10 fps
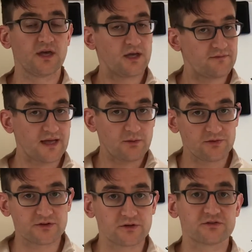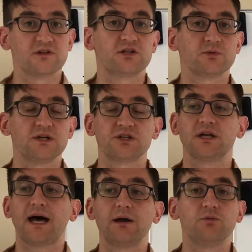if I was in your
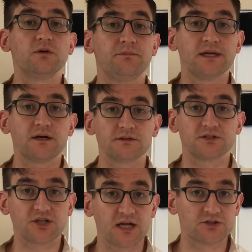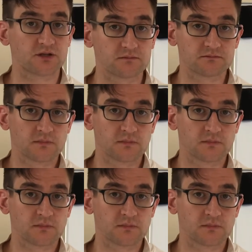situation, I wouldn't be able to change it.